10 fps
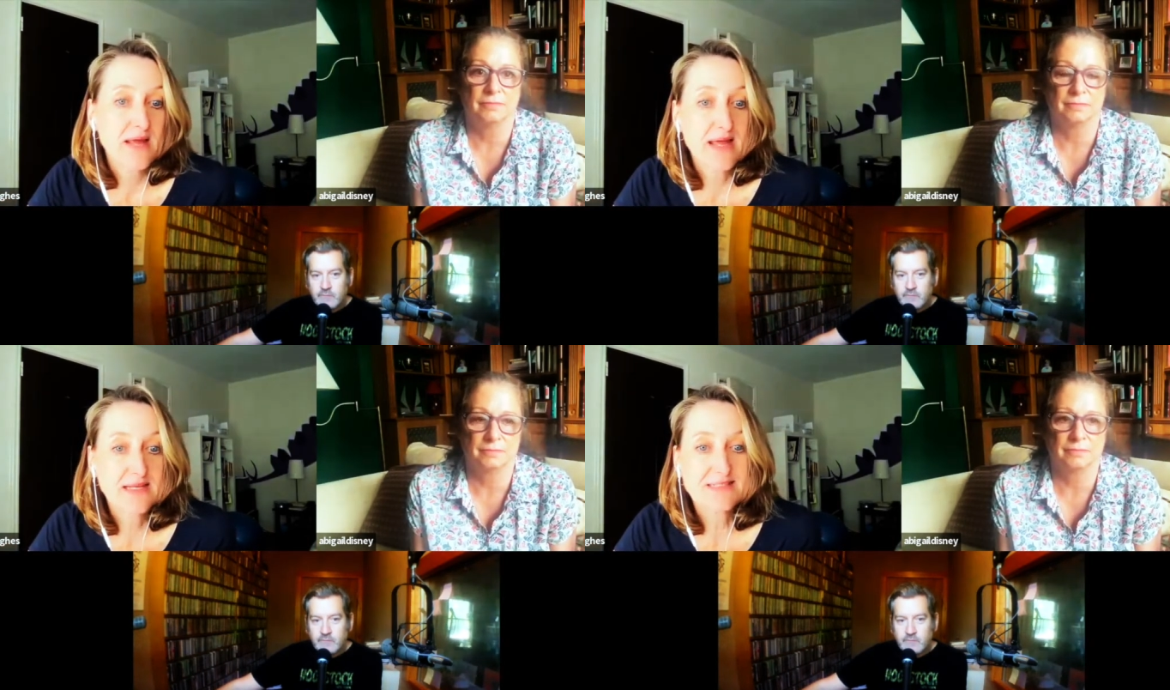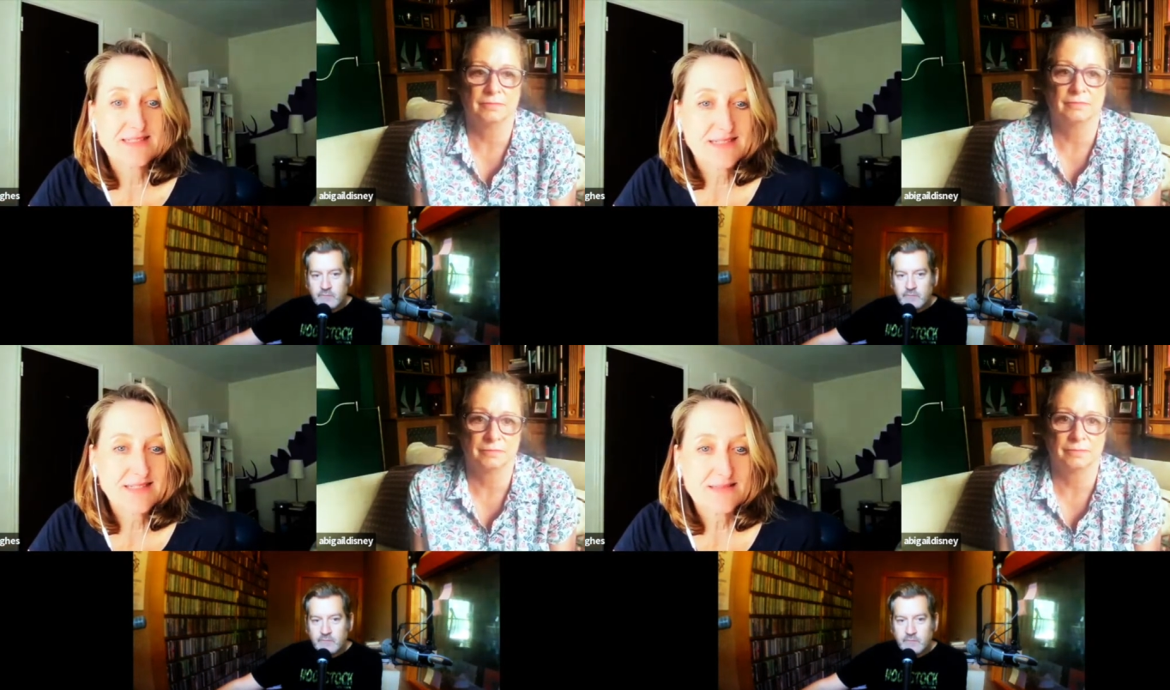Speaker 1: and it
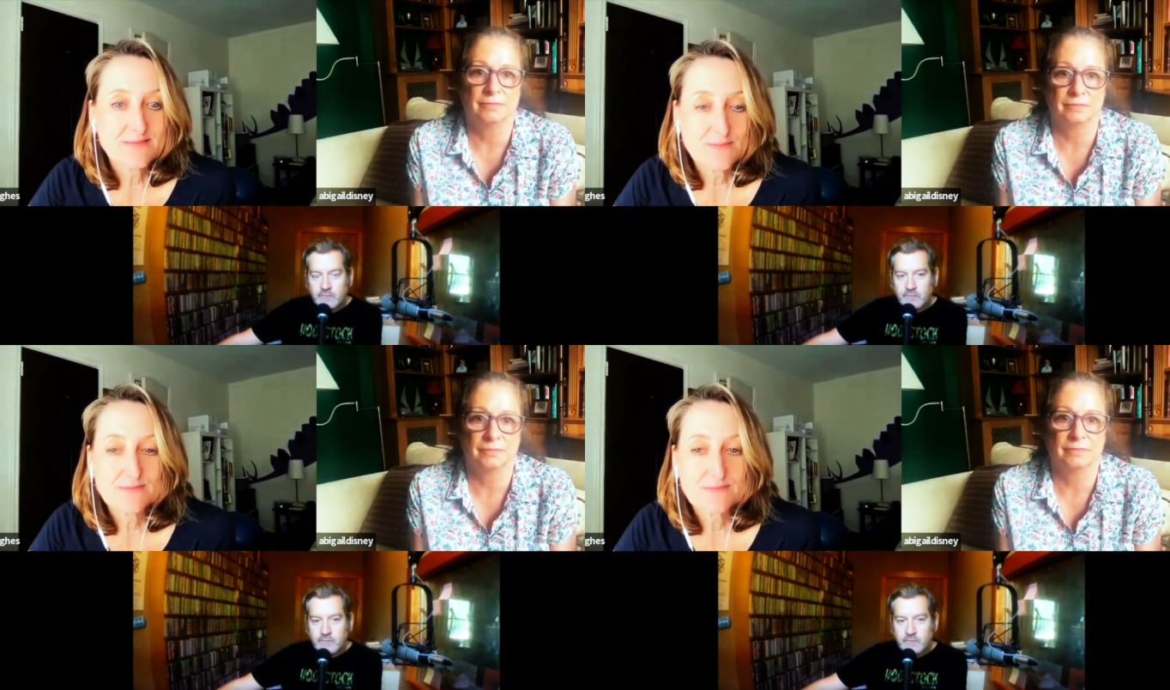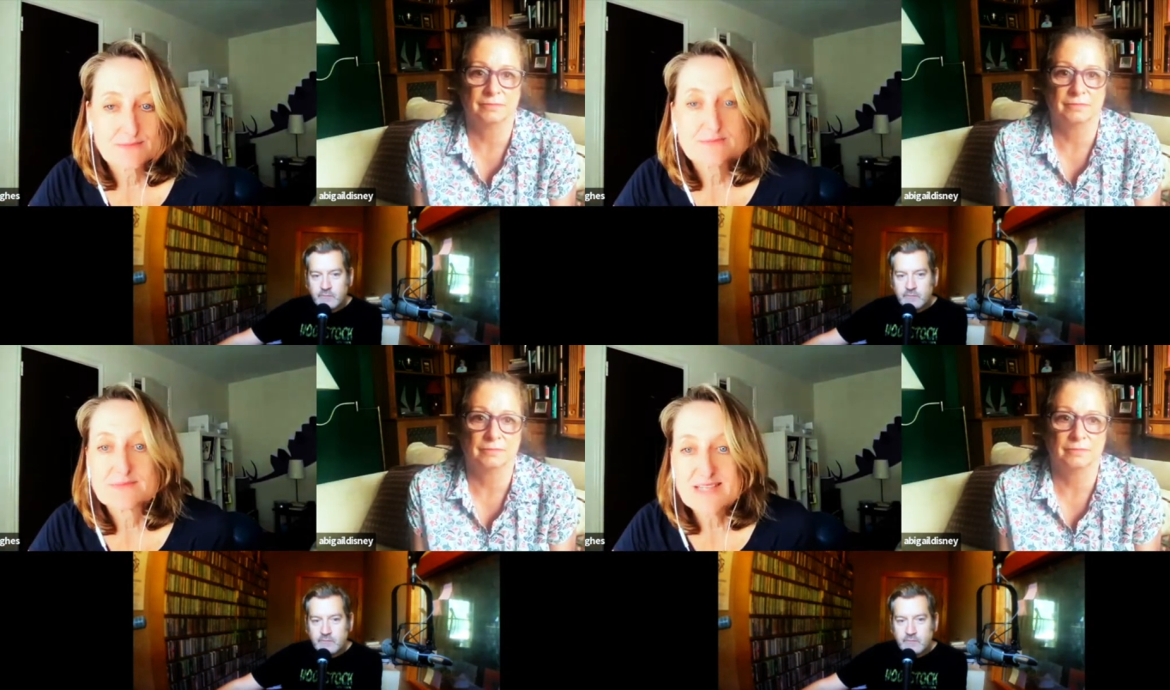didn't
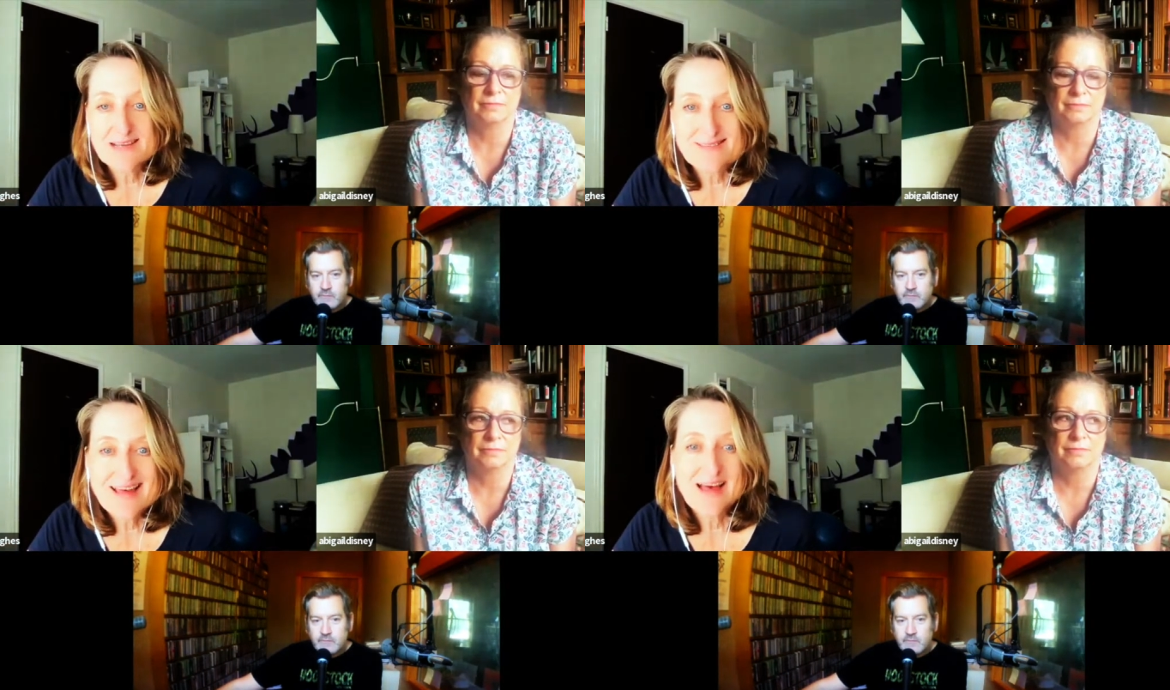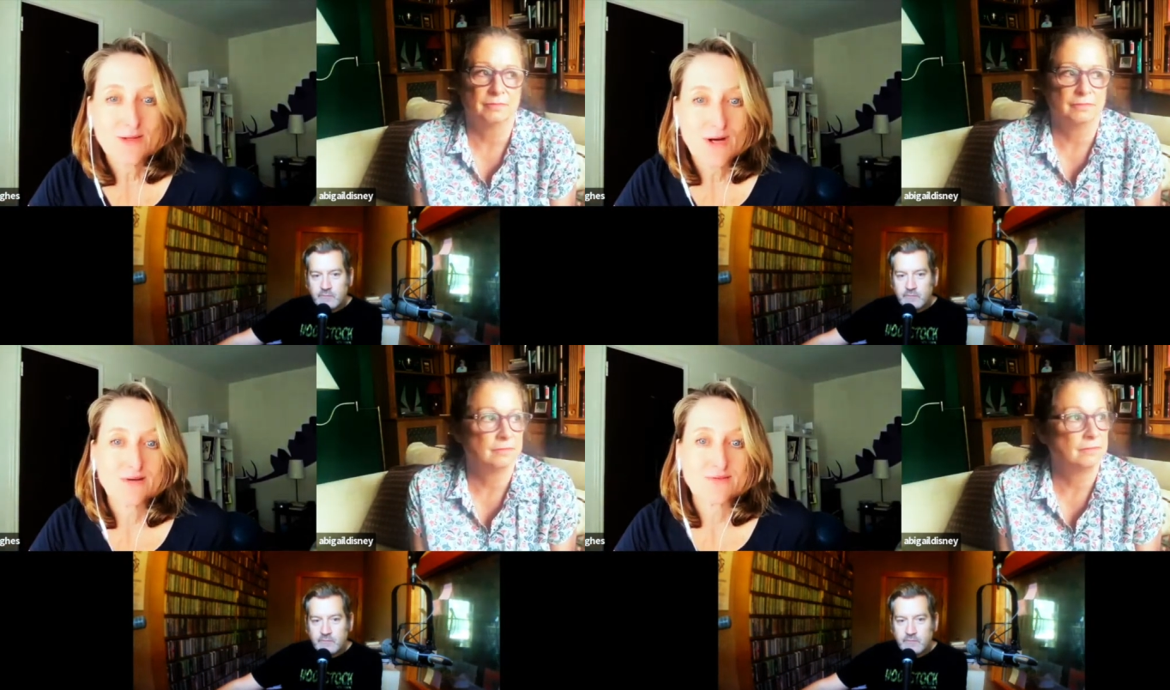take that
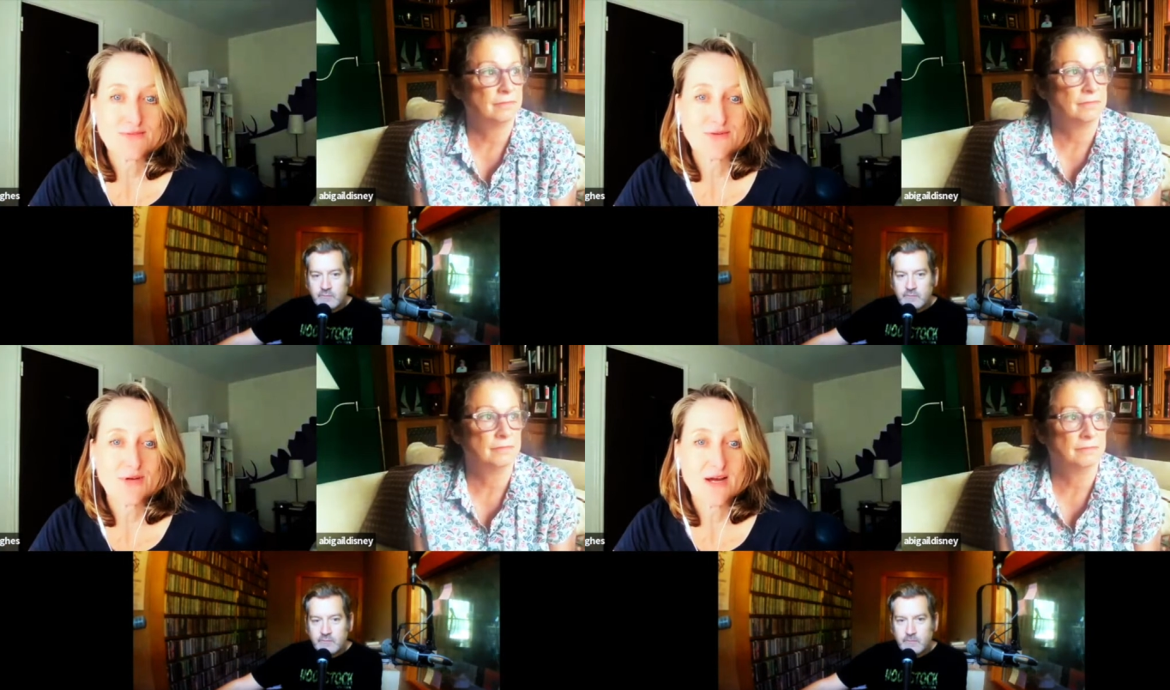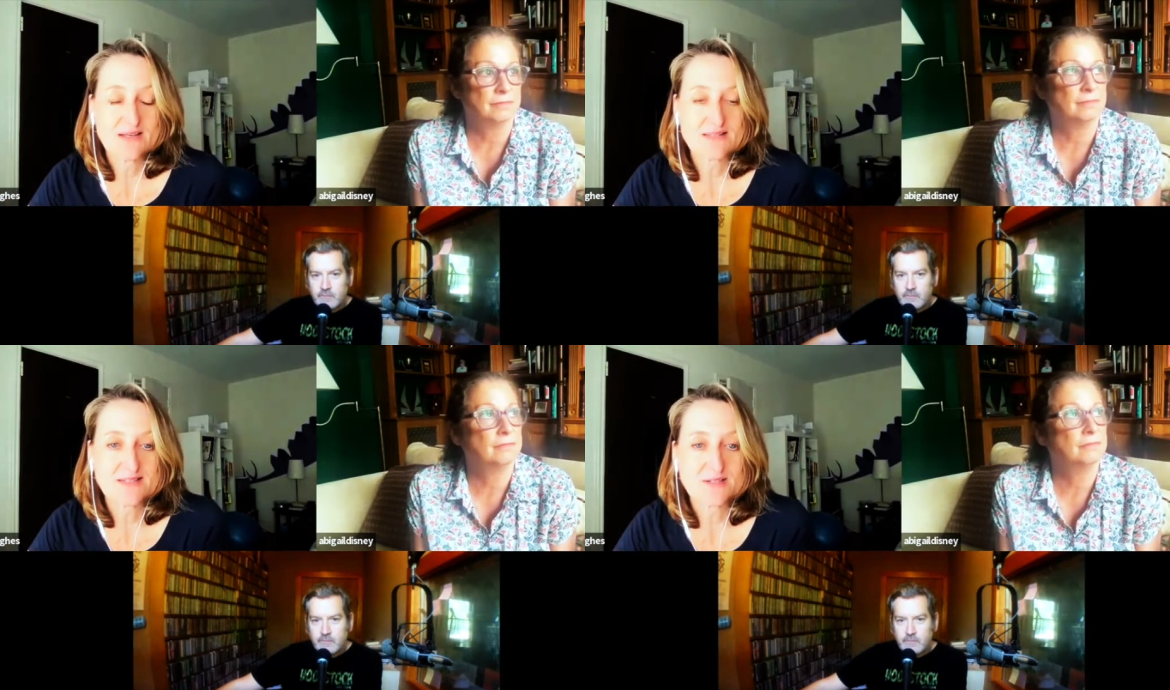long for
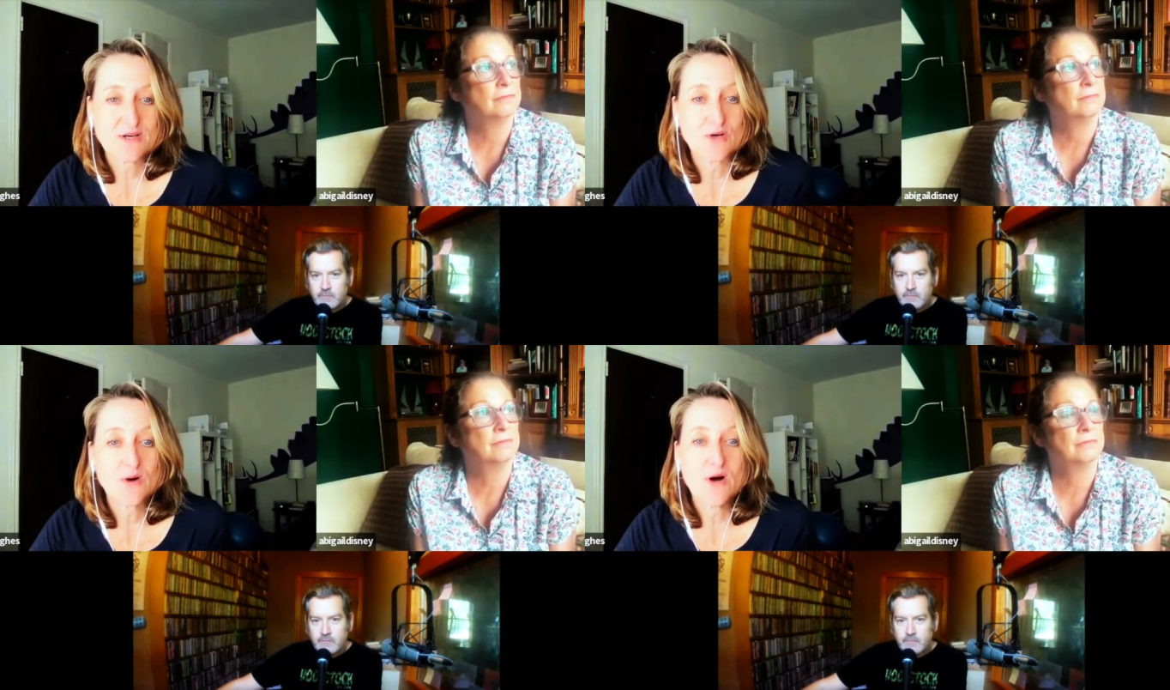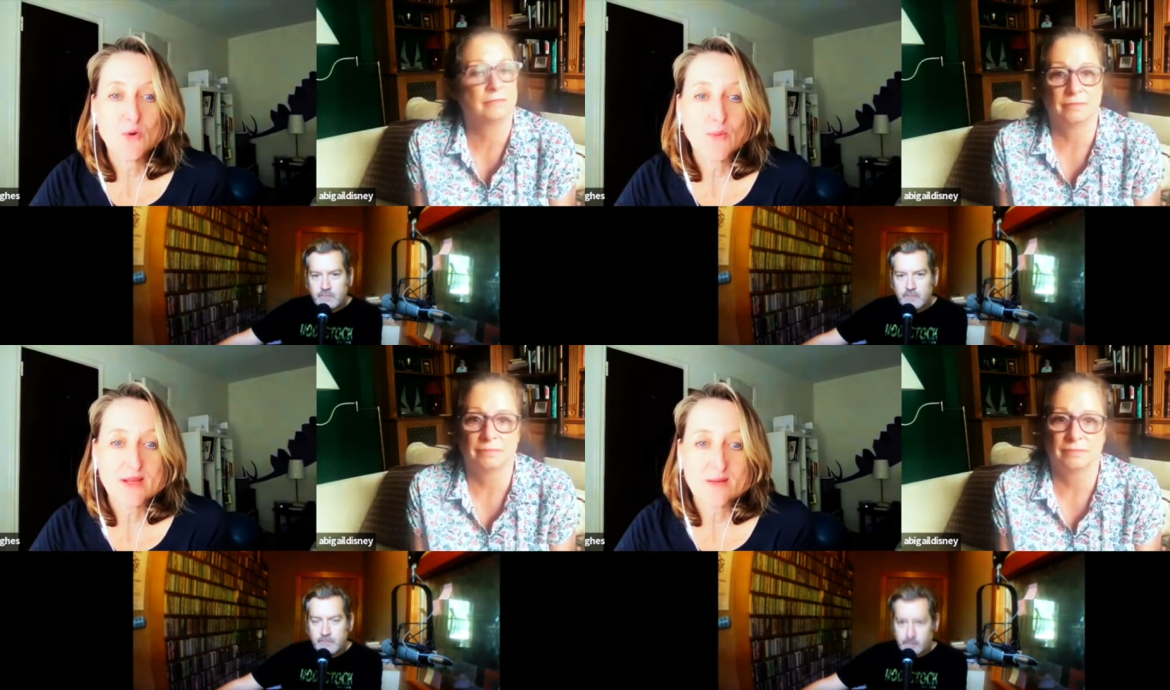us to go,
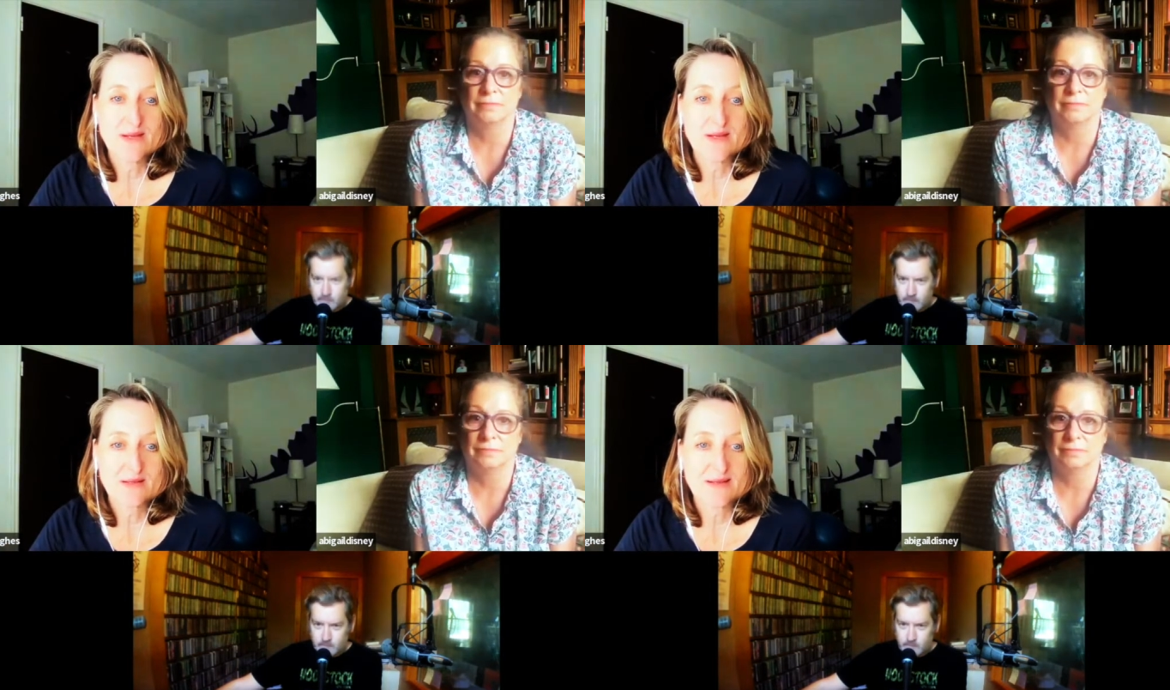oh, wait a minute,